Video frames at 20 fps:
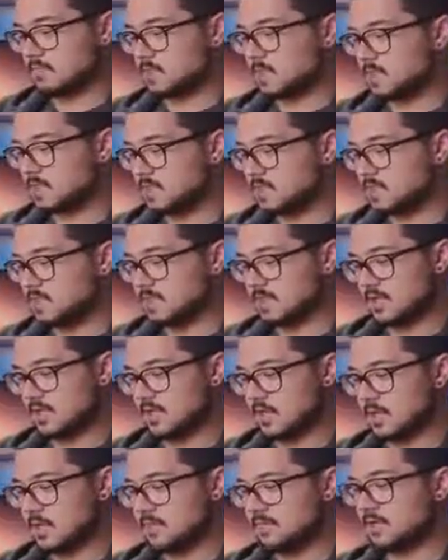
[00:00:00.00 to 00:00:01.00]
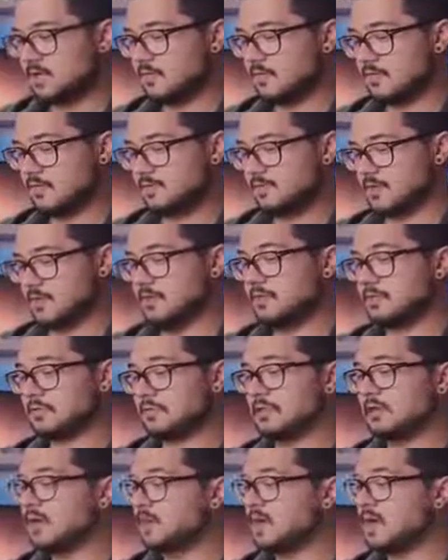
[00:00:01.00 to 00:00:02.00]
This is, for under
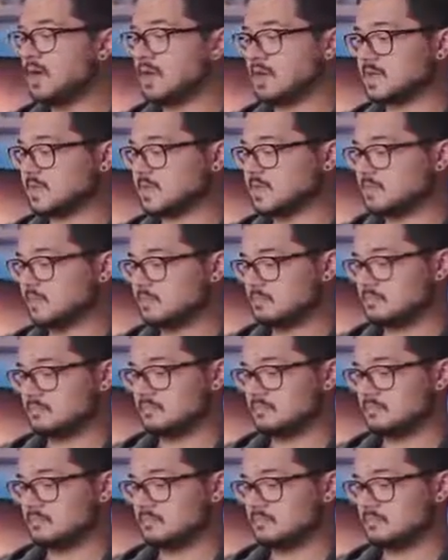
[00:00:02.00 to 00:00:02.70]
30 bucks,